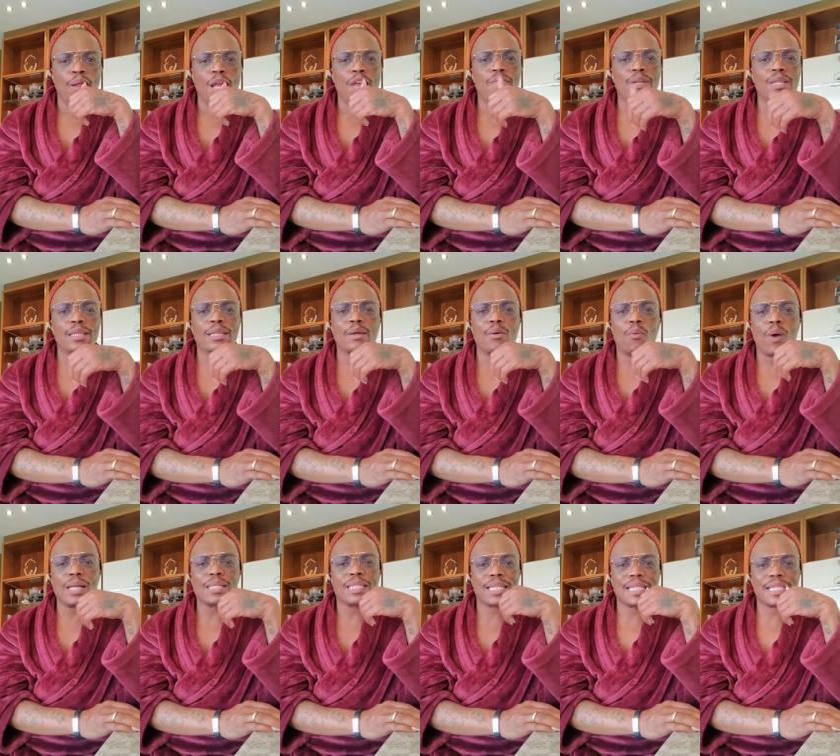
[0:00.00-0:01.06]
even the
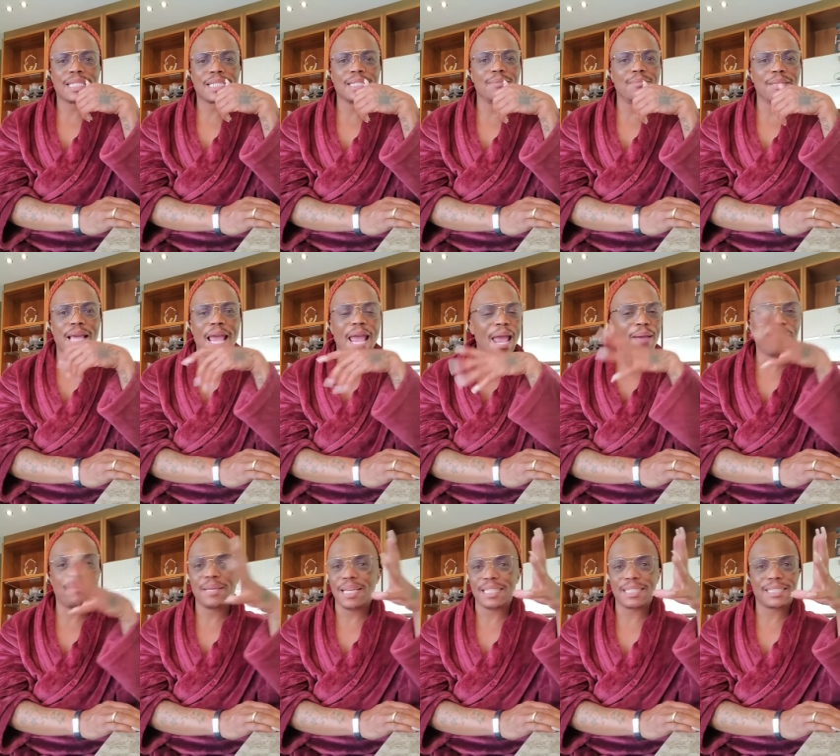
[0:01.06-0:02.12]
ones that seem the
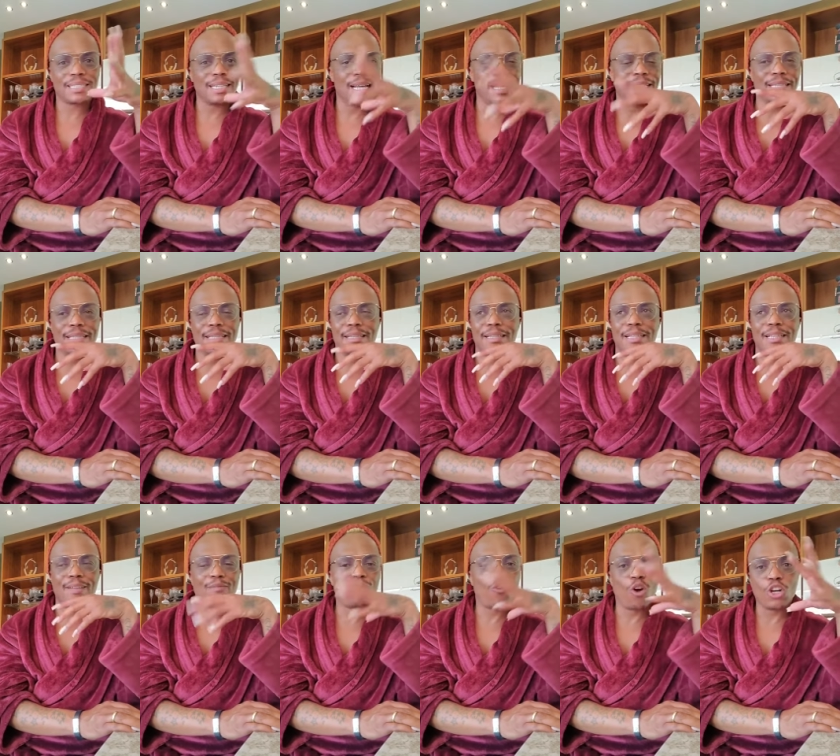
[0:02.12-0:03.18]
happiest and
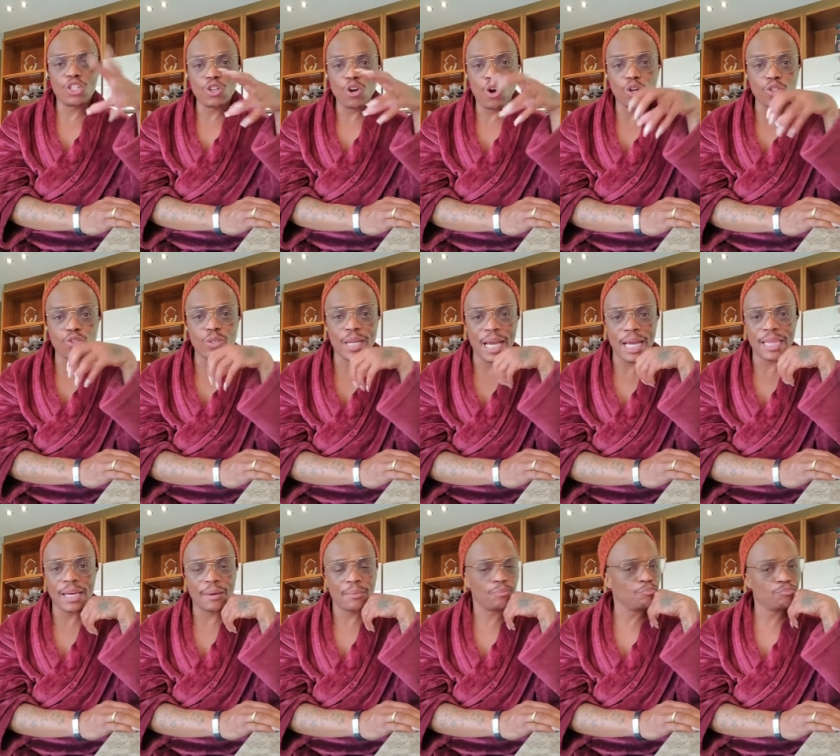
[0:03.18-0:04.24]
they've got it all
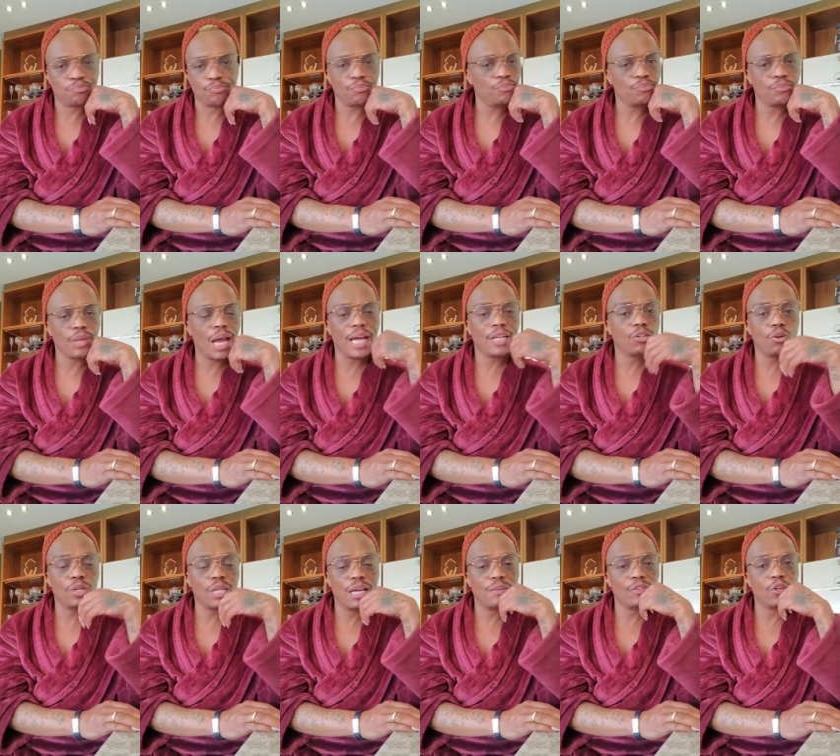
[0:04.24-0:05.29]
together, I
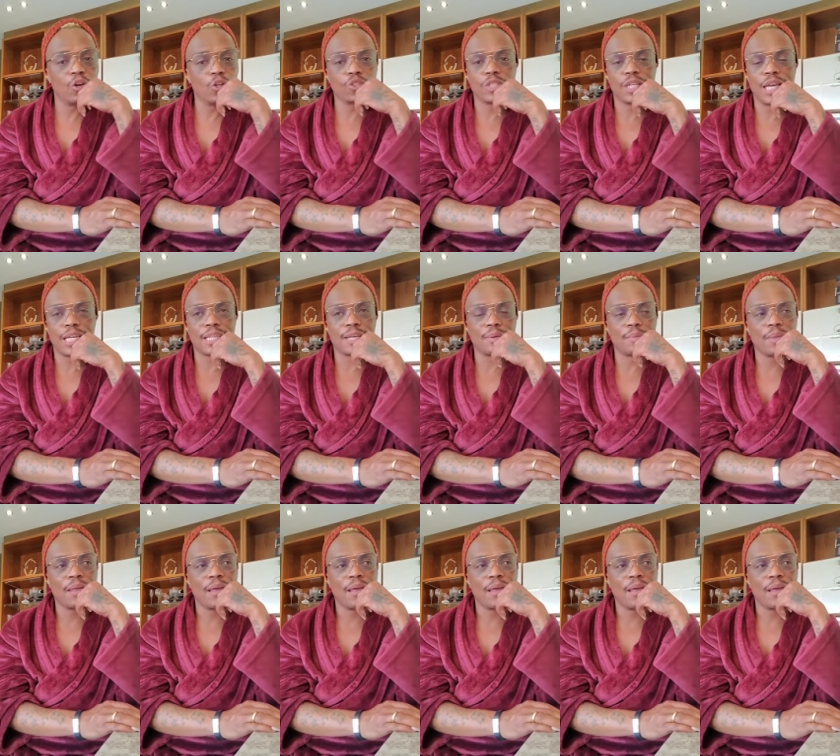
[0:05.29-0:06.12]
don't have it all together.